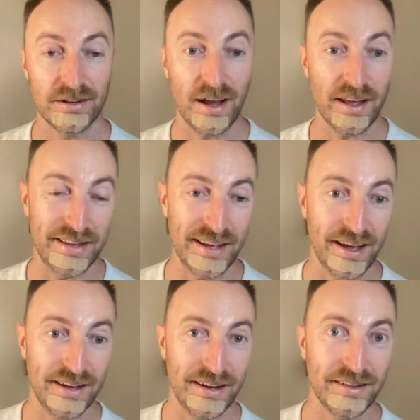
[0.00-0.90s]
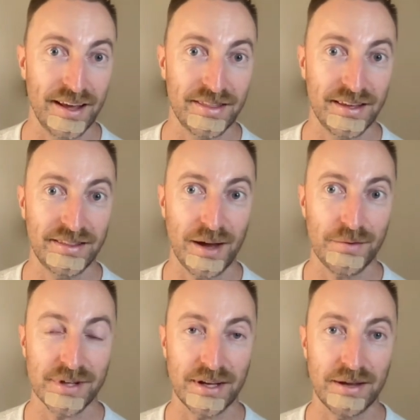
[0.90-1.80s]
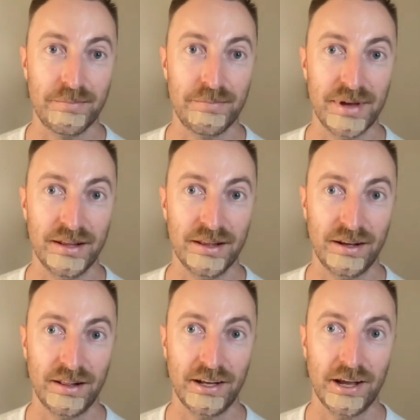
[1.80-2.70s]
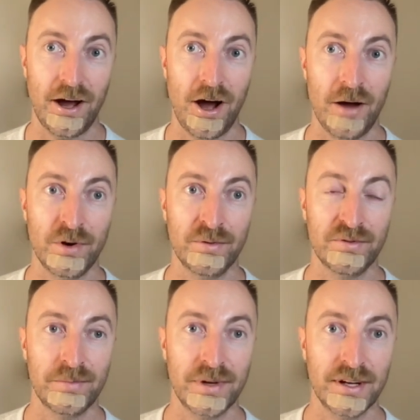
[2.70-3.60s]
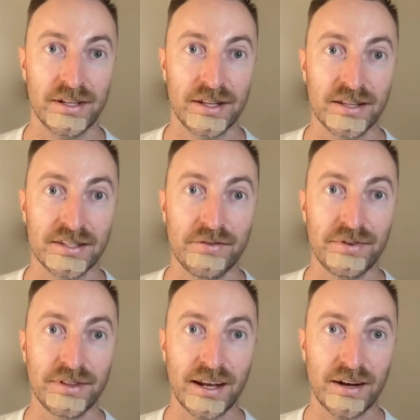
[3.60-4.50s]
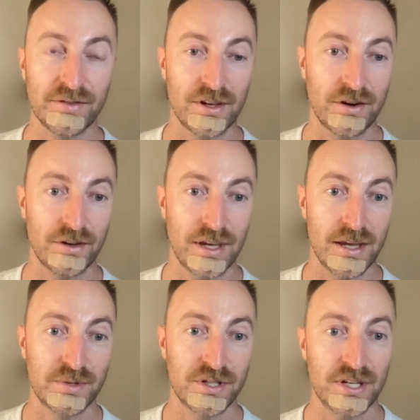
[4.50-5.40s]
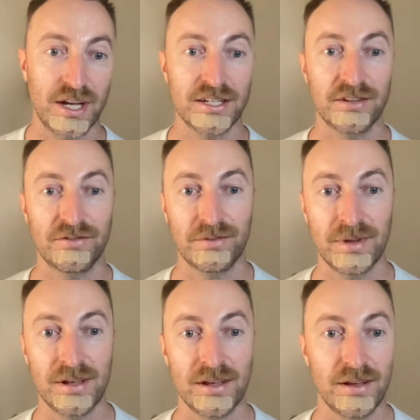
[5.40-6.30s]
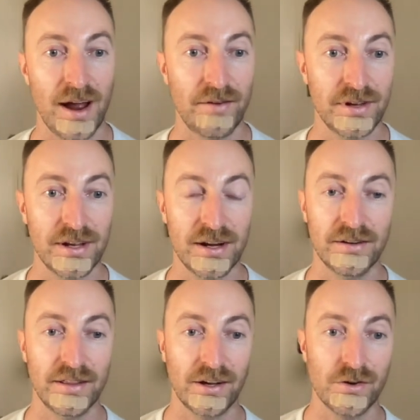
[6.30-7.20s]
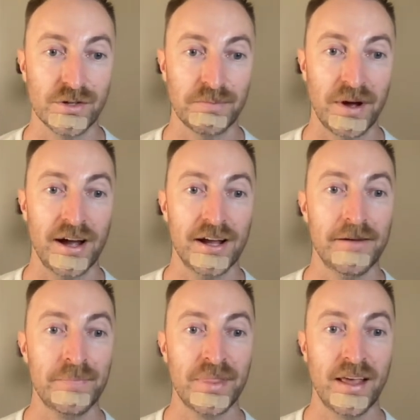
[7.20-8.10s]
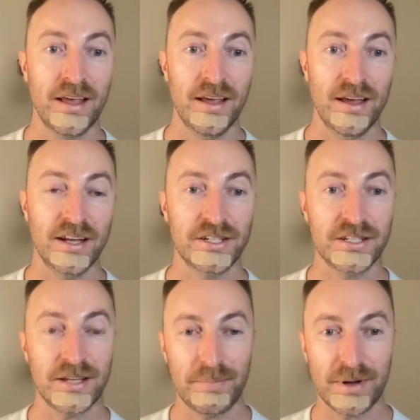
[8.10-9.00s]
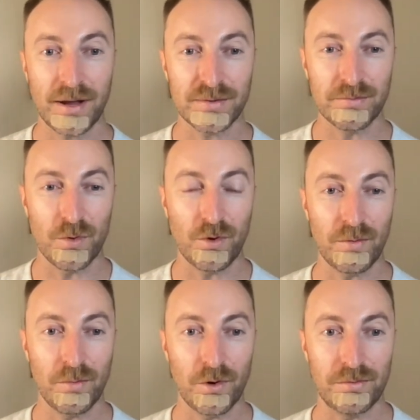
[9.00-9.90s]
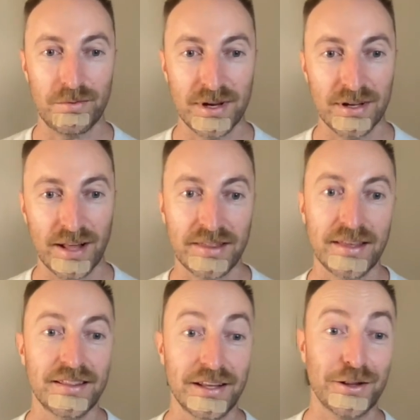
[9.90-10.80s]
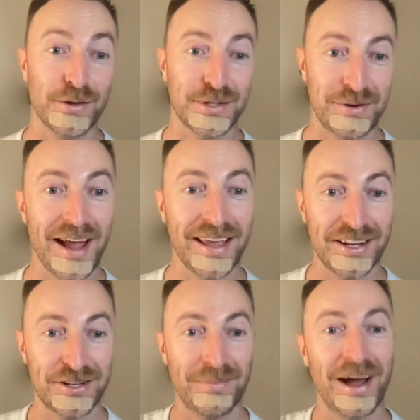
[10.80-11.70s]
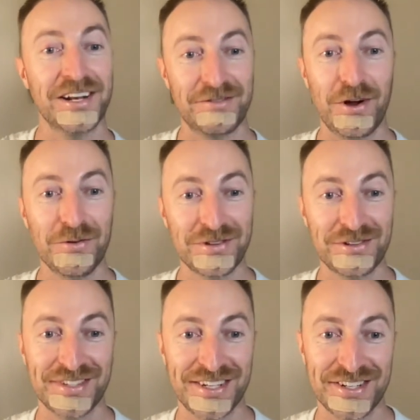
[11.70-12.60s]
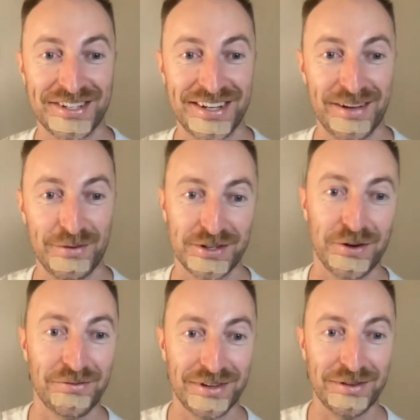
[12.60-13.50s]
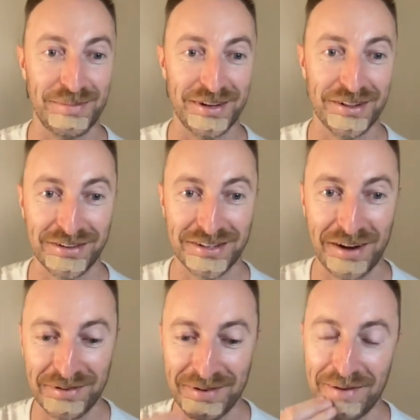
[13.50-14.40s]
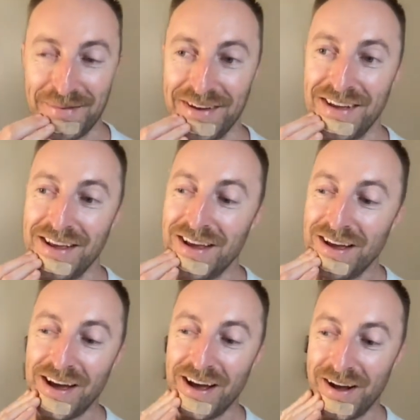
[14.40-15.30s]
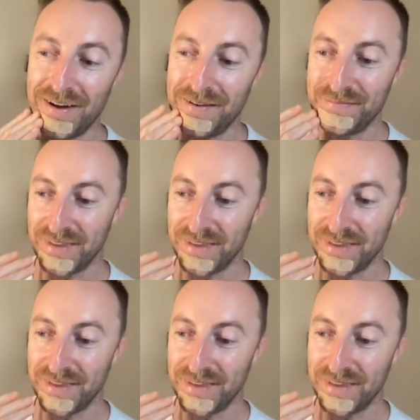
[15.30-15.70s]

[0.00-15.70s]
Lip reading: not dead. And I think that was like a big like aha moment for me, and something that keeps changing for me every year that goes by. It becomes more and more real. I think the closer I get to my own transition date, which hopefully will be a long time from now, but